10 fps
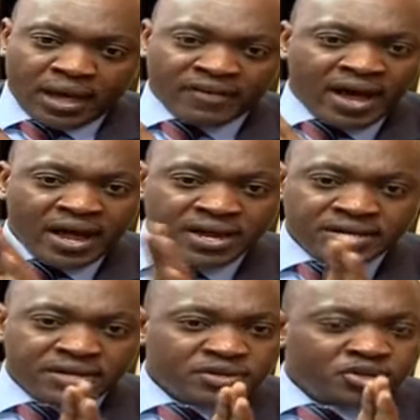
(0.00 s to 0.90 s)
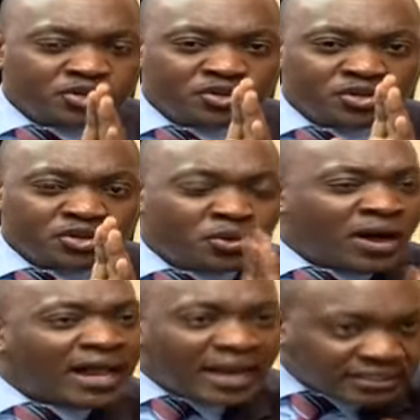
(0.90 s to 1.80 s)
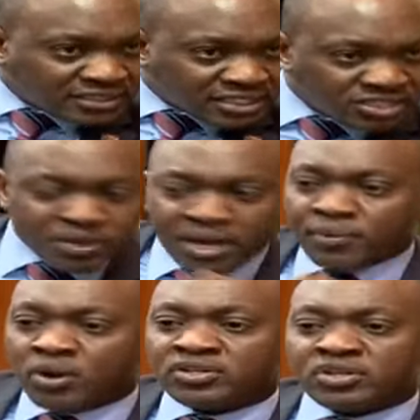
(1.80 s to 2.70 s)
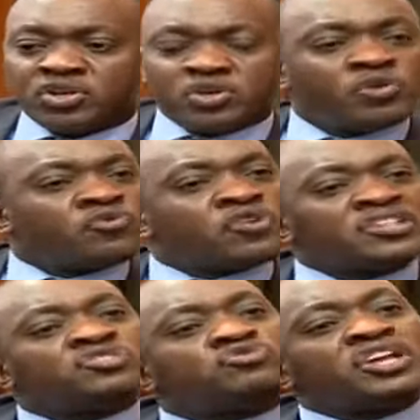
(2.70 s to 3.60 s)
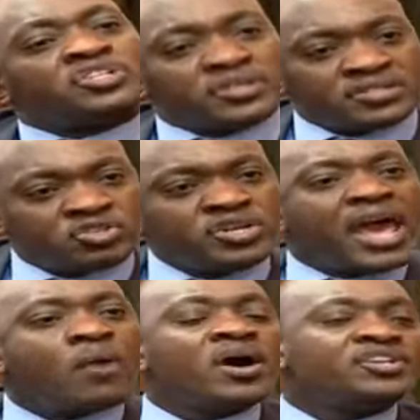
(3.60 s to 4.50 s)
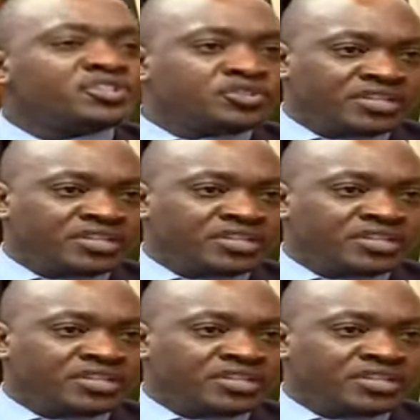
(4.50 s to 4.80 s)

I've heard your allies speak about your frustrations. Today, I want you to